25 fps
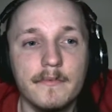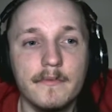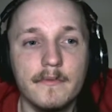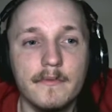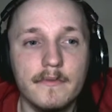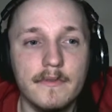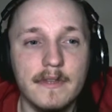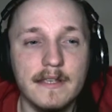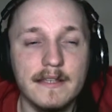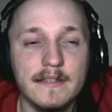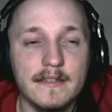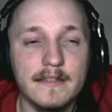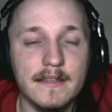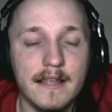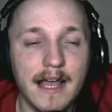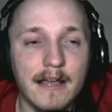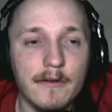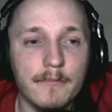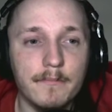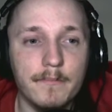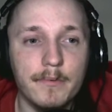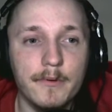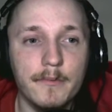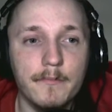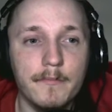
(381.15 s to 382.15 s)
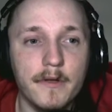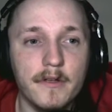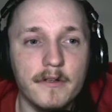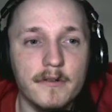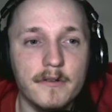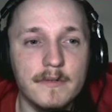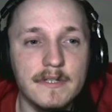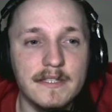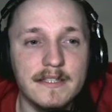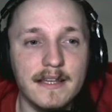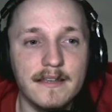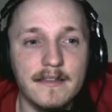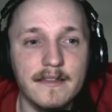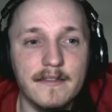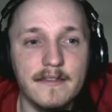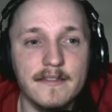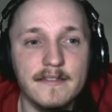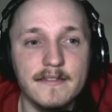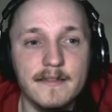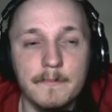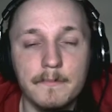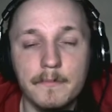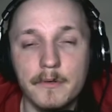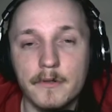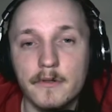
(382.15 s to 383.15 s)
This output mode is either
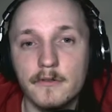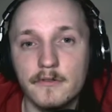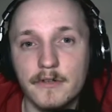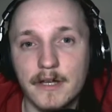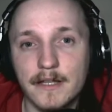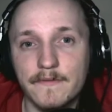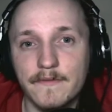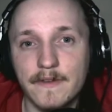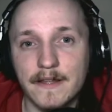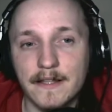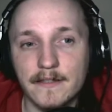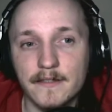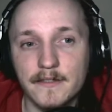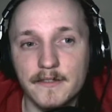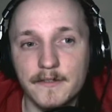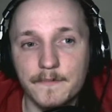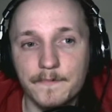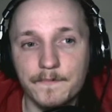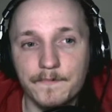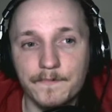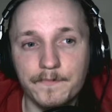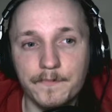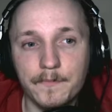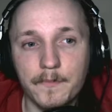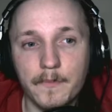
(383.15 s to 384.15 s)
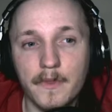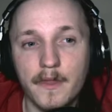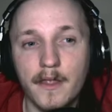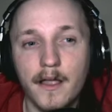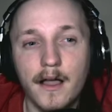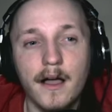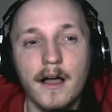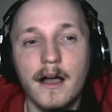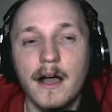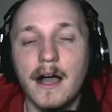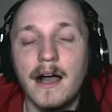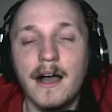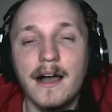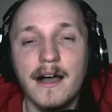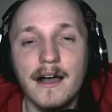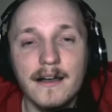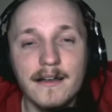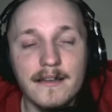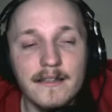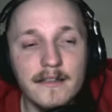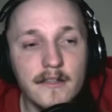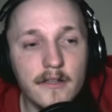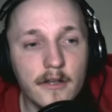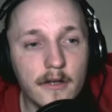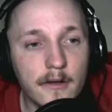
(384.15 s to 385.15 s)
simple or advanced.
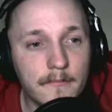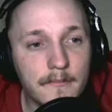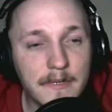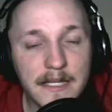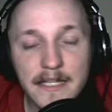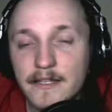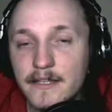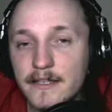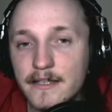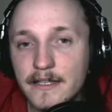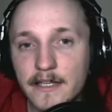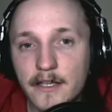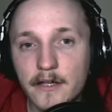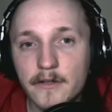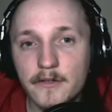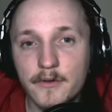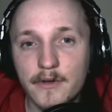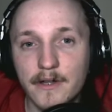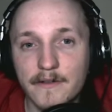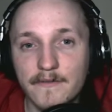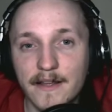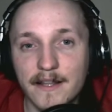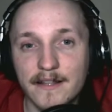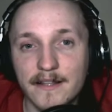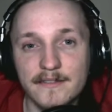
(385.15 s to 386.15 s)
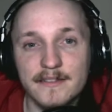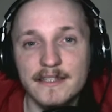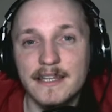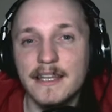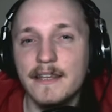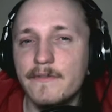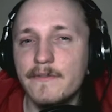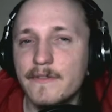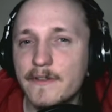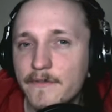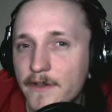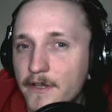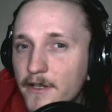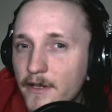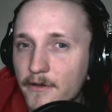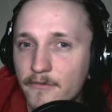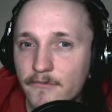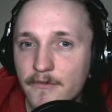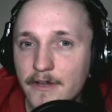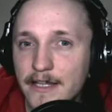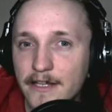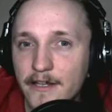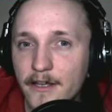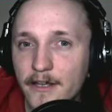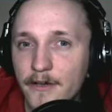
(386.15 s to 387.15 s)
I immediately go to advanced. Even if you don't
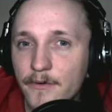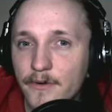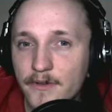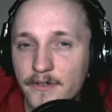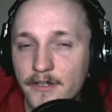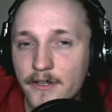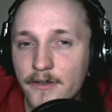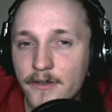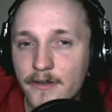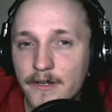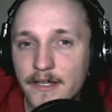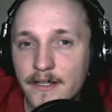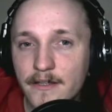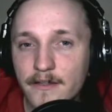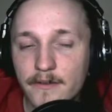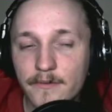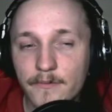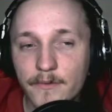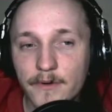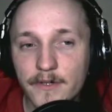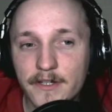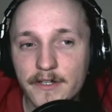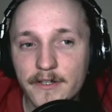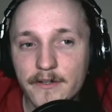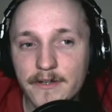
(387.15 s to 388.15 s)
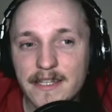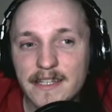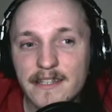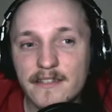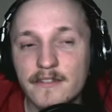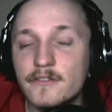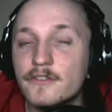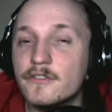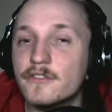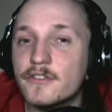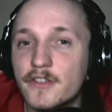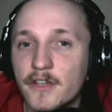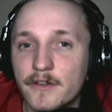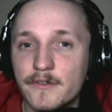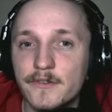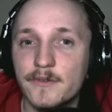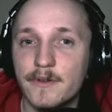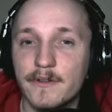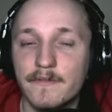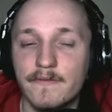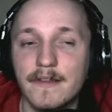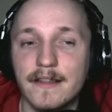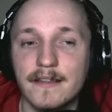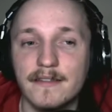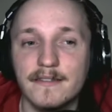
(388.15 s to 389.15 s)
really know what you're doing, just go to
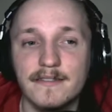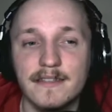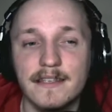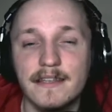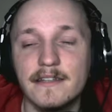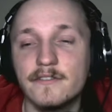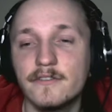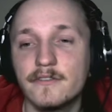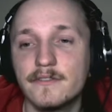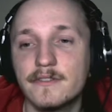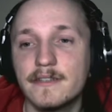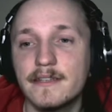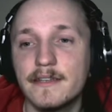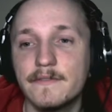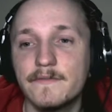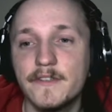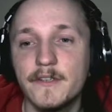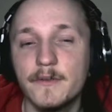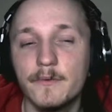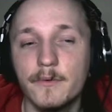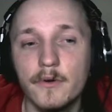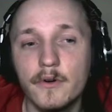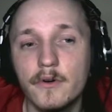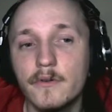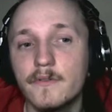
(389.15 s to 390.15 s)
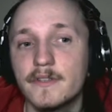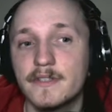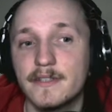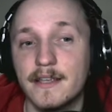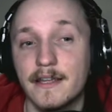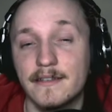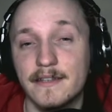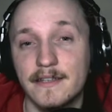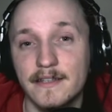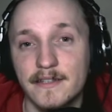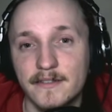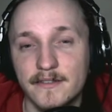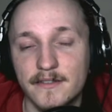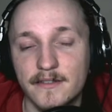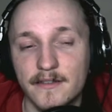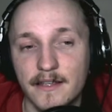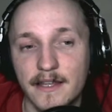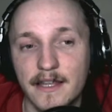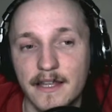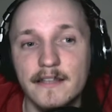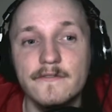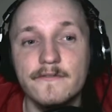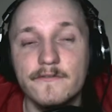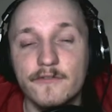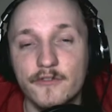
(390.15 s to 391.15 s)
advanced. It just gives you all the settings
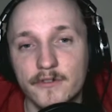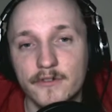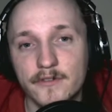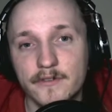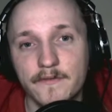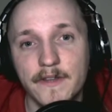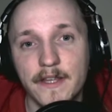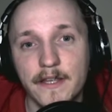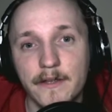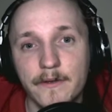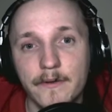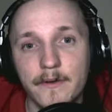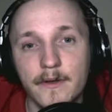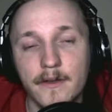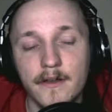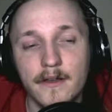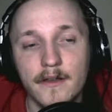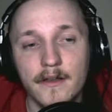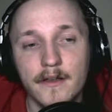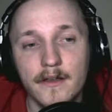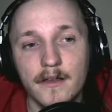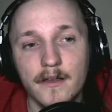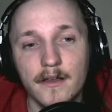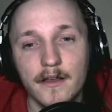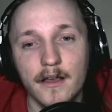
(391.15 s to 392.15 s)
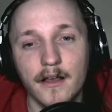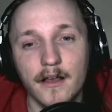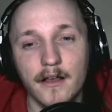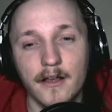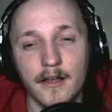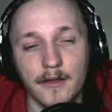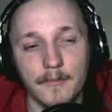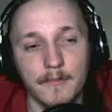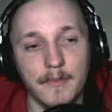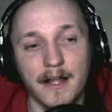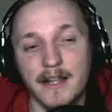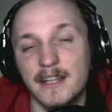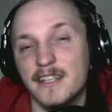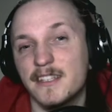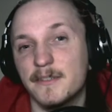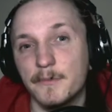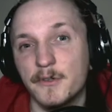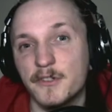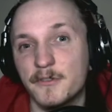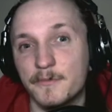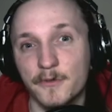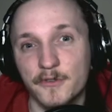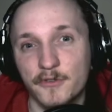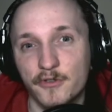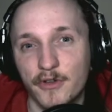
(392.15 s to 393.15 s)
in front of you, and it's
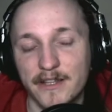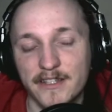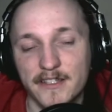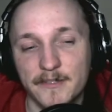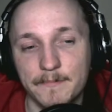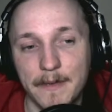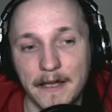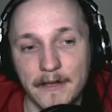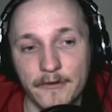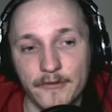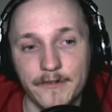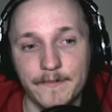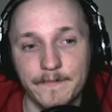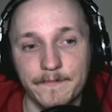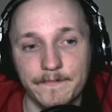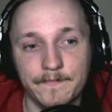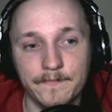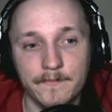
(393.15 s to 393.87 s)
much more transparent.